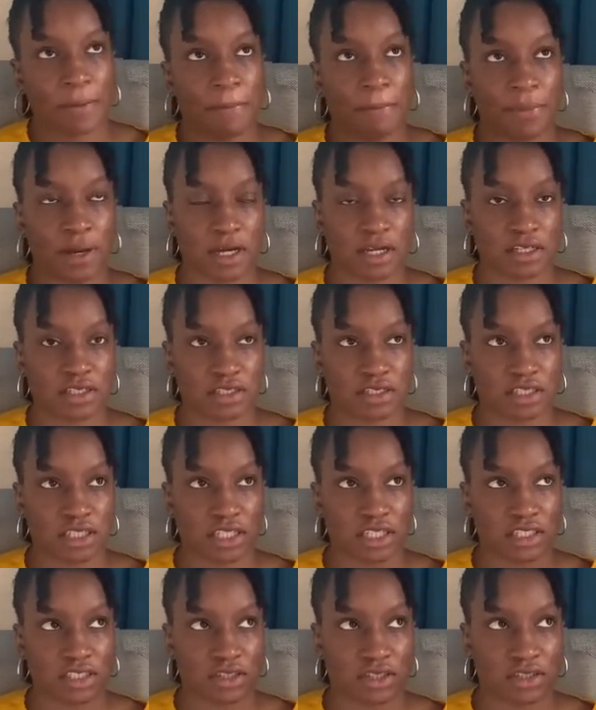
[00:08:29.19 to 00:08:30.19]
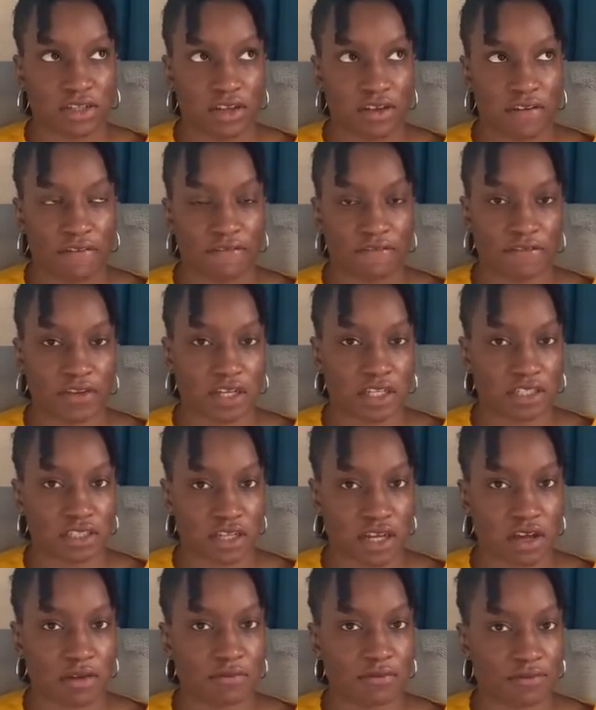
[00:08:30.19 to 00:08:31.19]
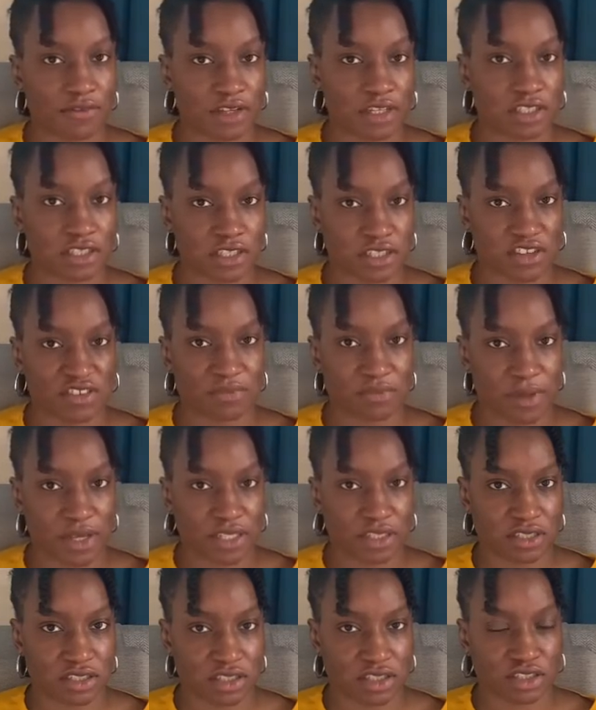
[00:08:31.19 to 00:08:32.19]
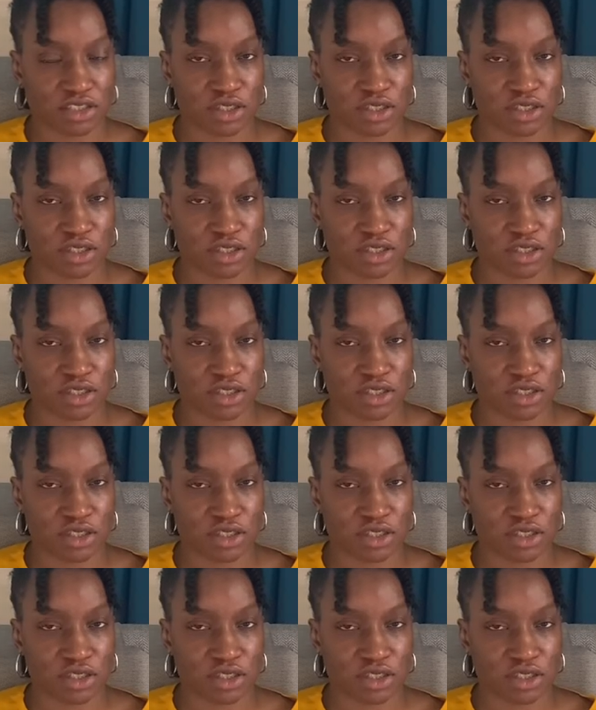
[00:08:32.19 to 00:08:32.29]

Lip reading: but it's on a first come, first serve basis.